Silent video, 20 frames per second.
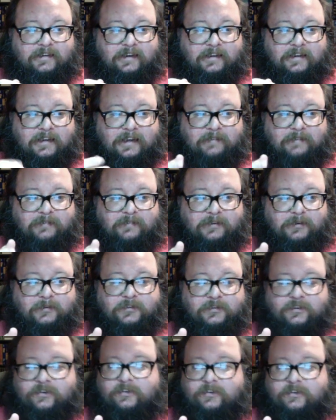game you
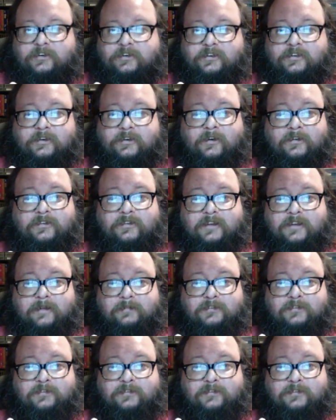turned your nose up